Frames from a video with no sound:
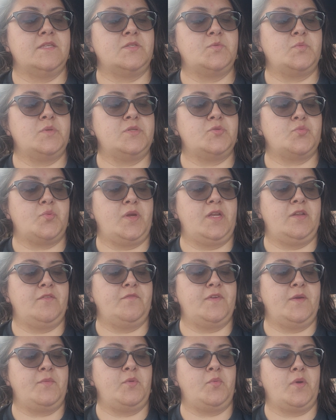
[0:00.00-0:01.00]
this was
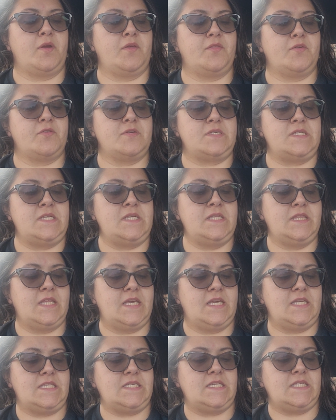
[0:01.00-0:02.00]
written February 13th,
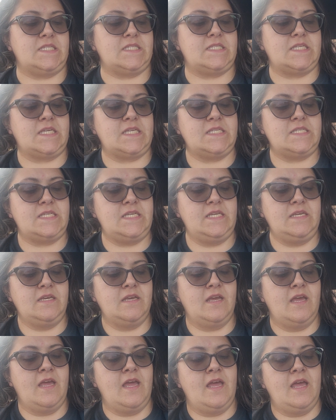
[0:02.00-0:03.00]
1860.
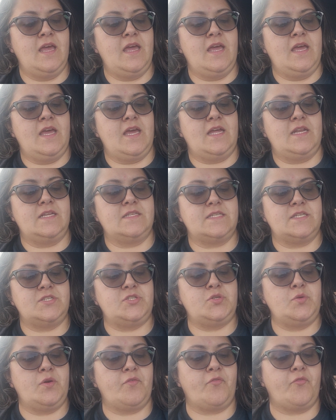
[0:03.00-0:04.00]
And it
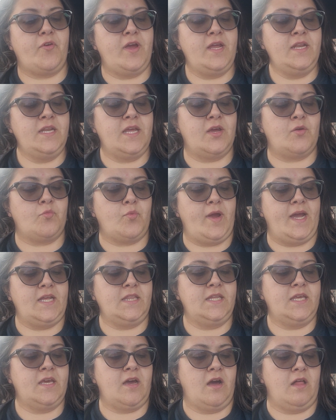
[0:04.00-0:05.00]
says, "To a friend at
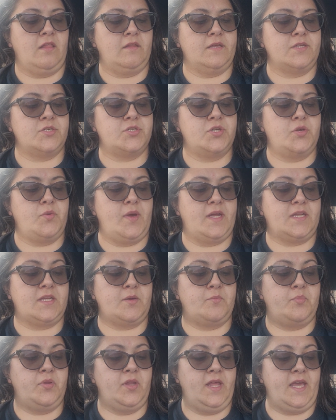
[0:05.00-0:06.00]
Radley College who had
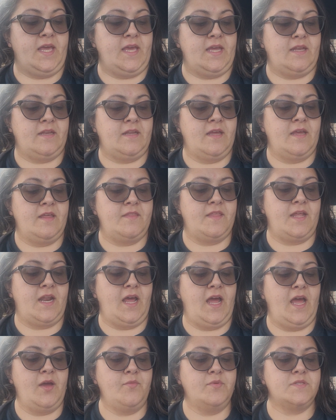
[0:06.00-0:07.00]
complained that
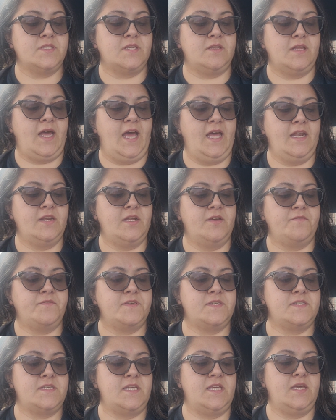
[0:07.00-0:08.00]
I was glad enough
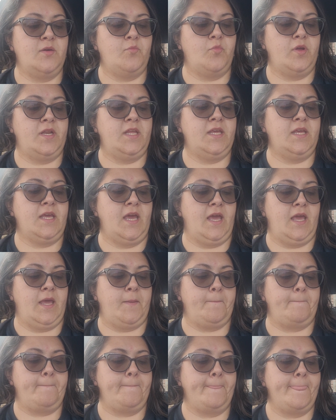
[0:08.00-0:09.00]
to see him when he
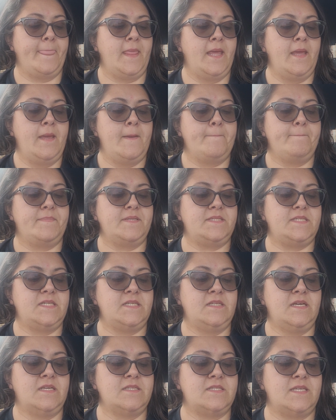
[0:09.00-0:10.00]
came, but
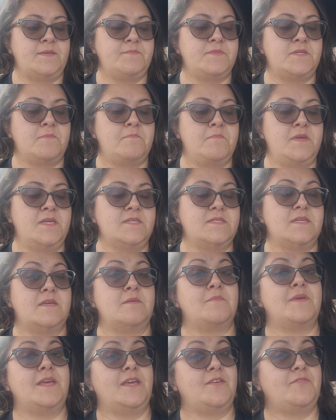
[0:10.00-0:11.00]
did not seem to miss
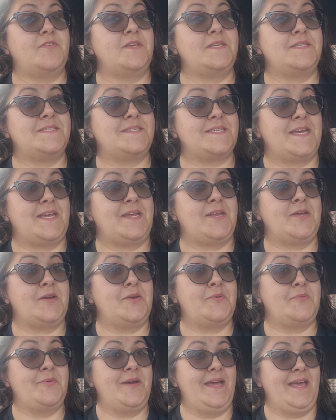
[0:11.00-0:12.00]
him if he stayed
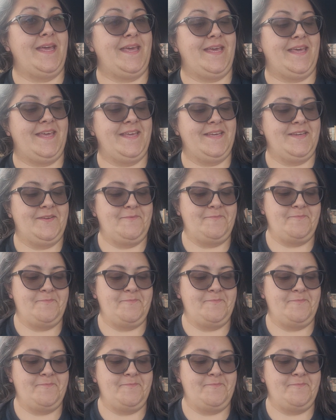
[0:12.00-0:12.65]
away.